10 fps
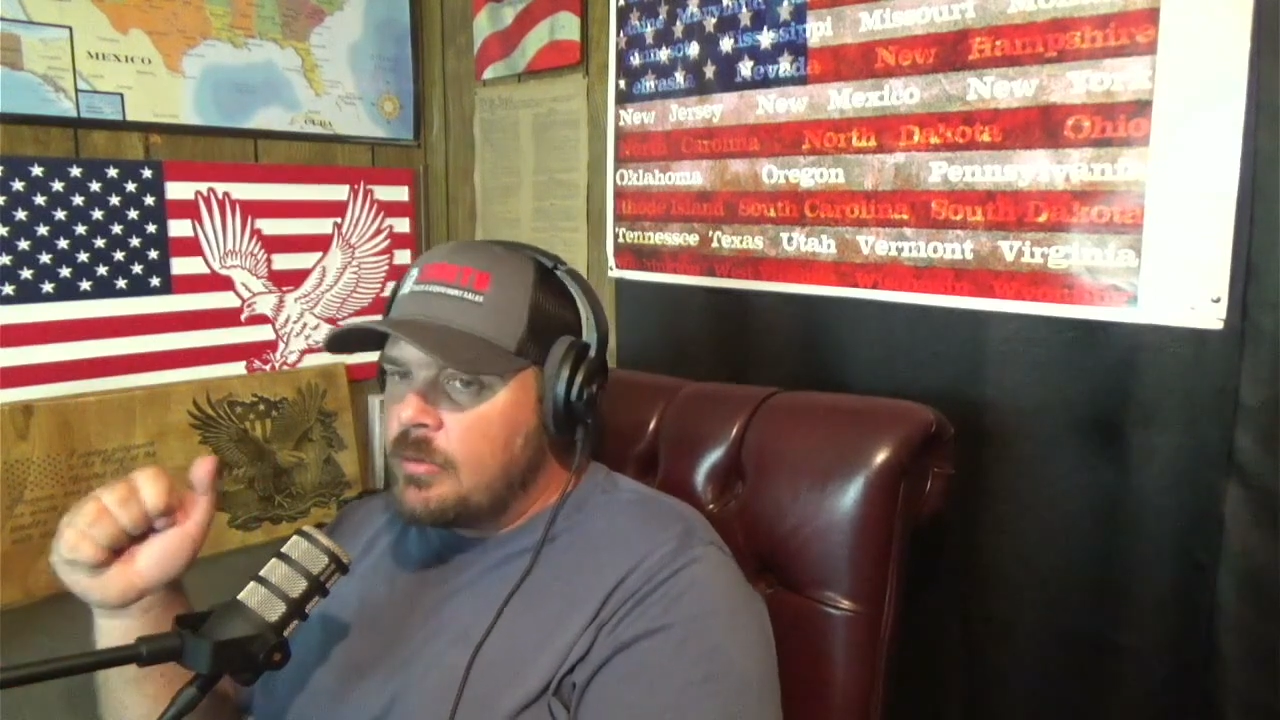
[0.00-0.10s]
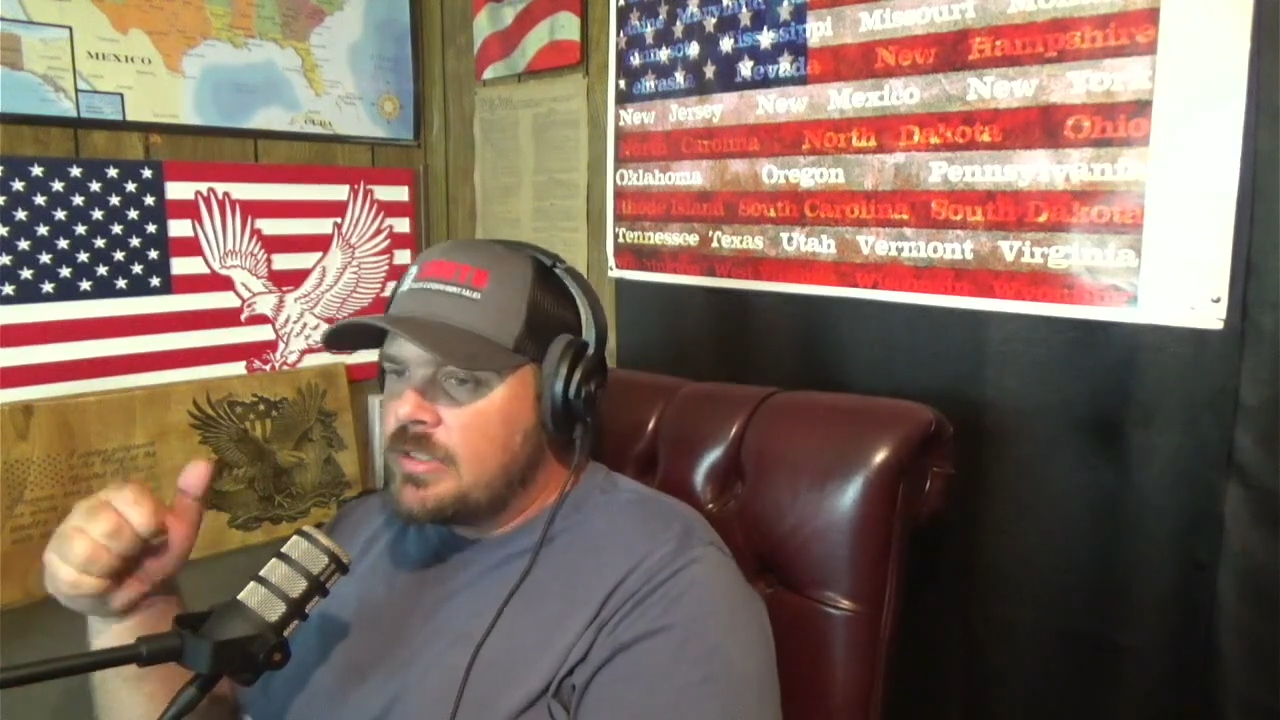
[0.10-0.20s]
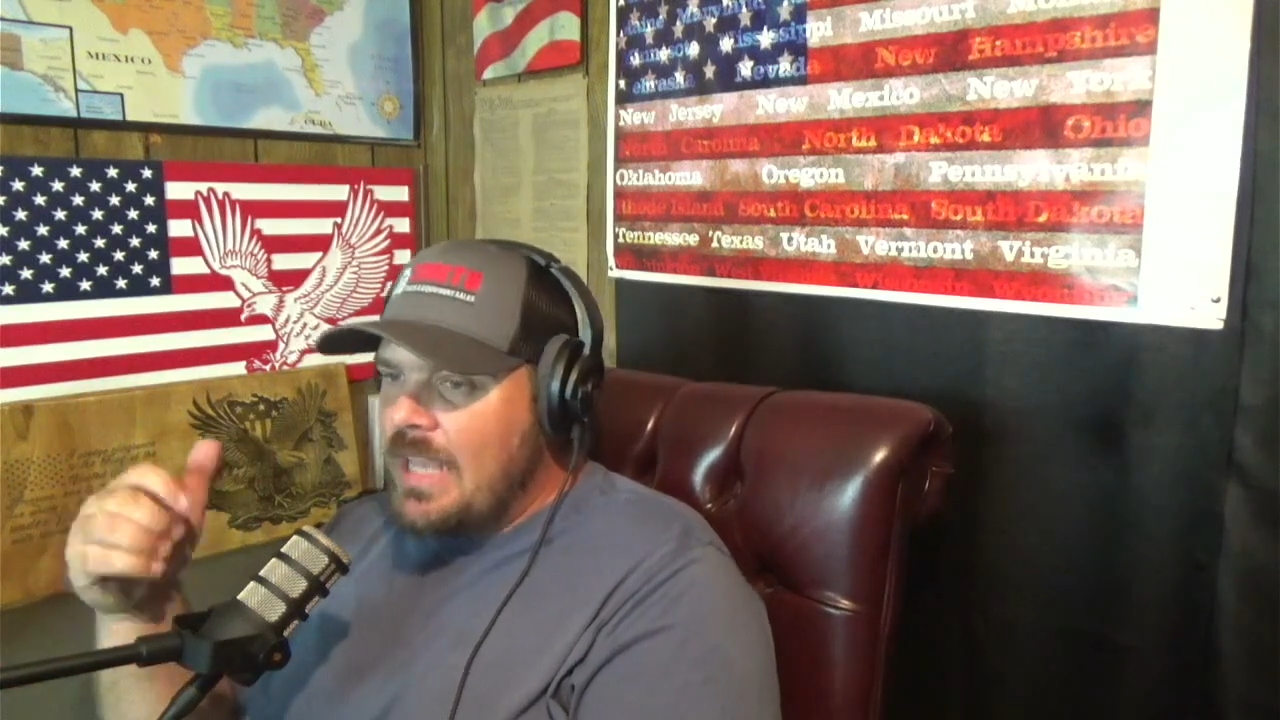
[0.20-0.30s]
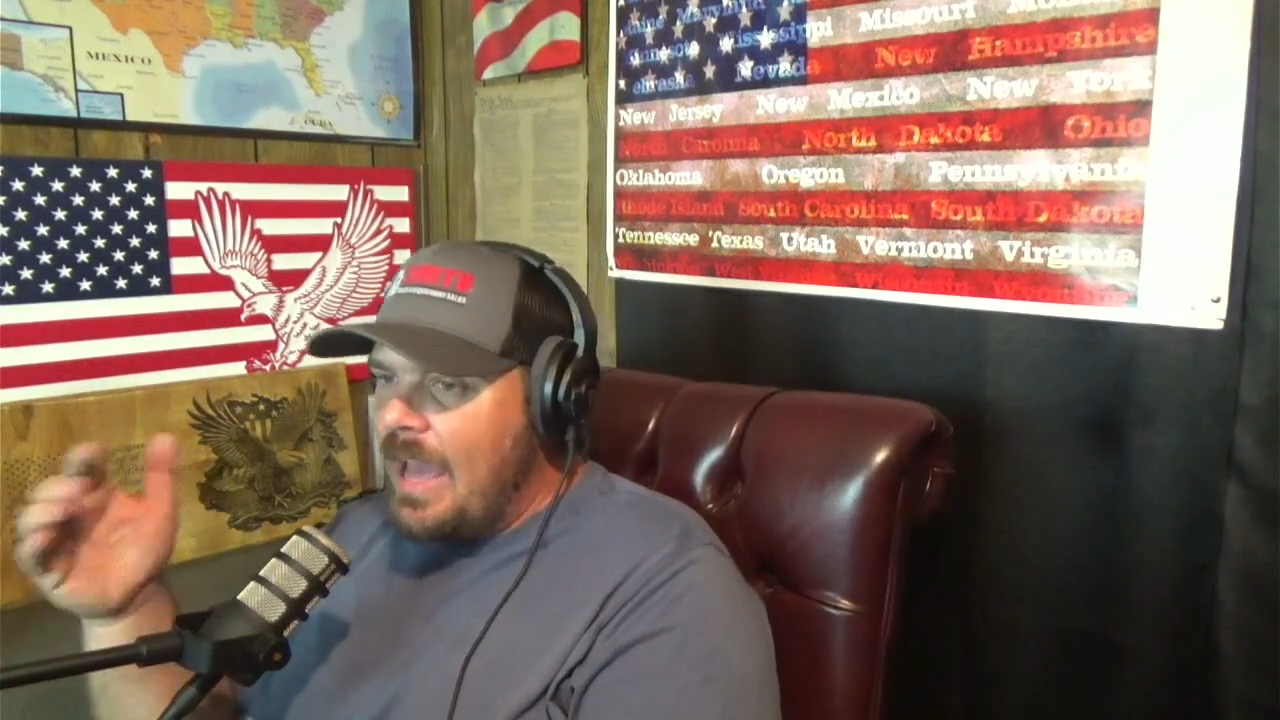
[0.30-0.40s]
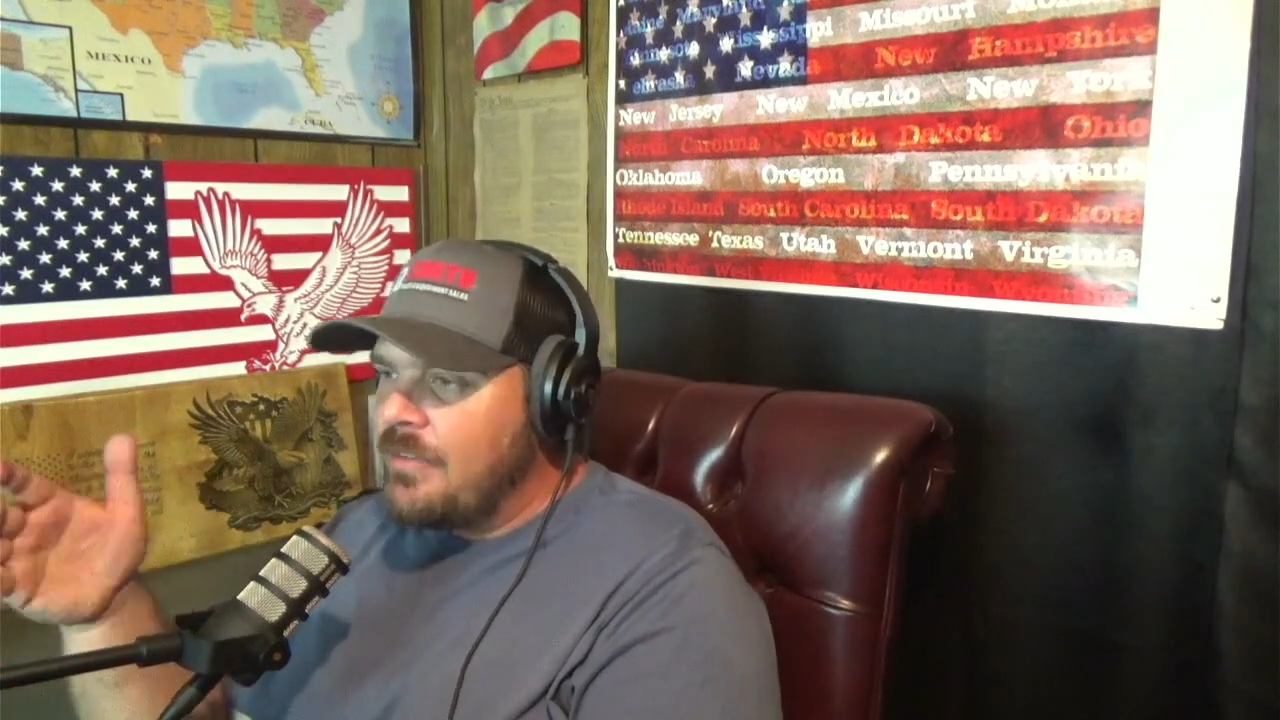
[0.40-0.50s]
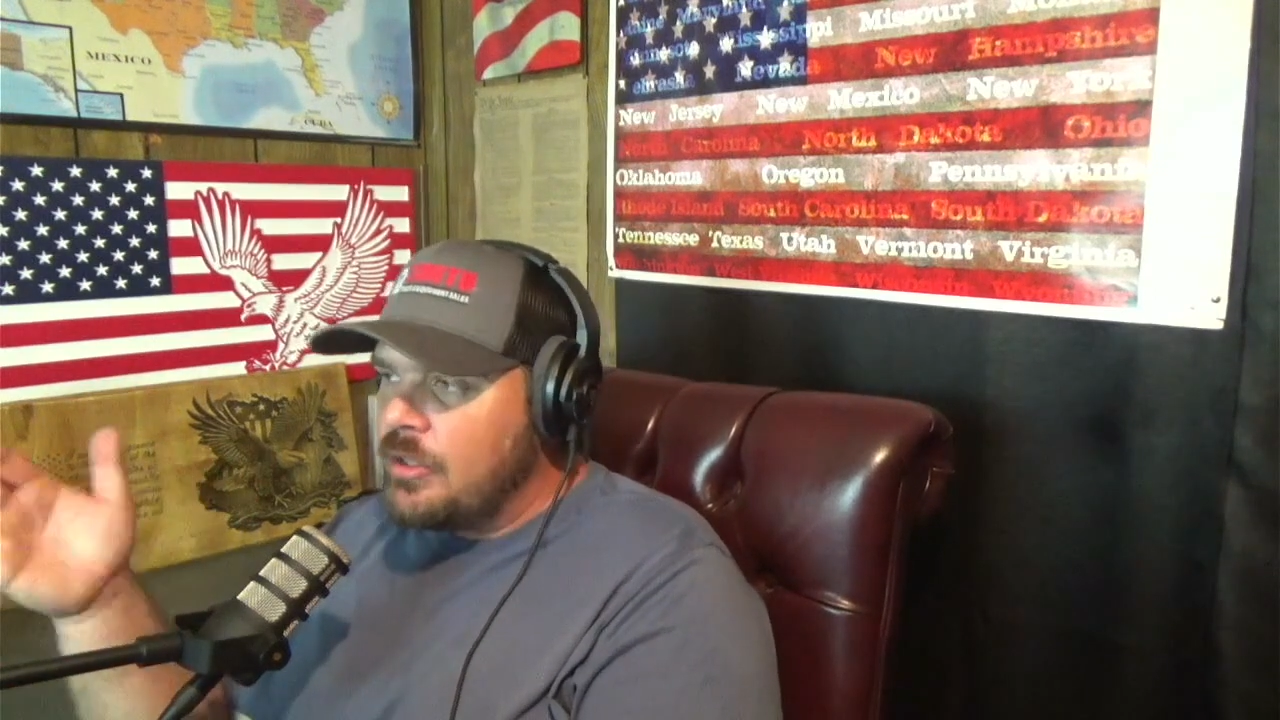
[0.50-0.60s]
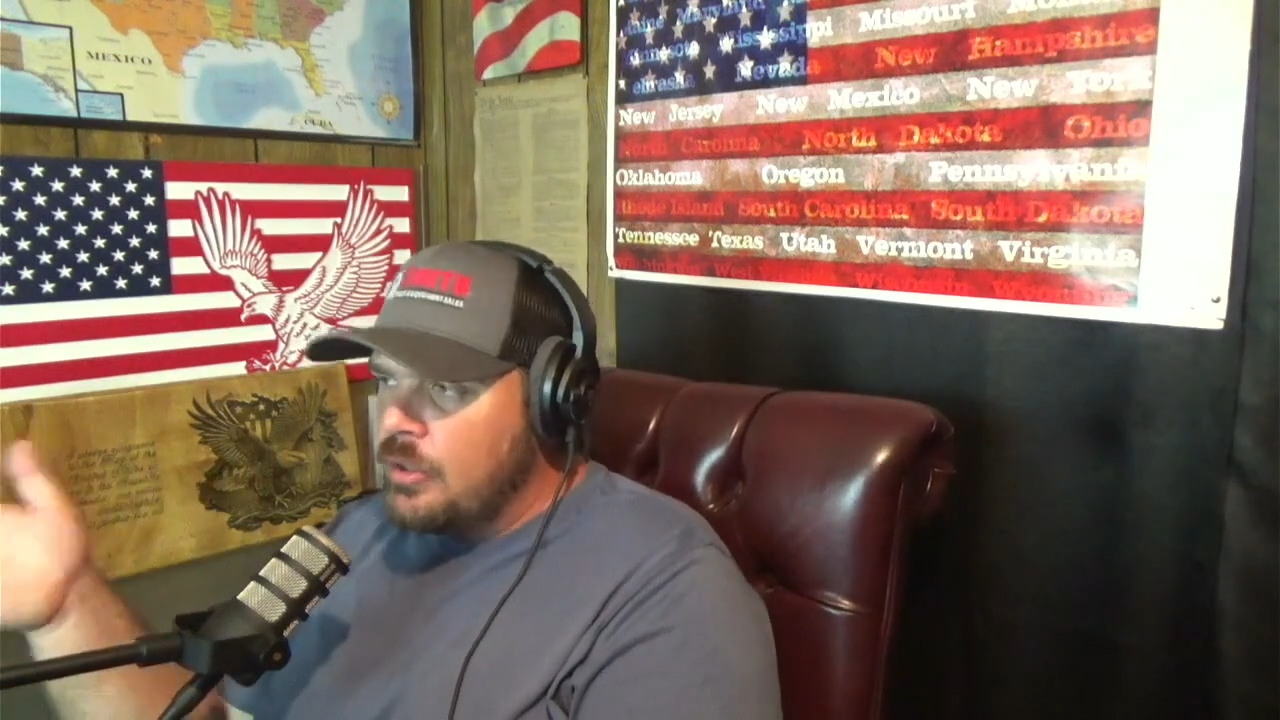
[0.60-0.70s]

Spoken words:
was Gavin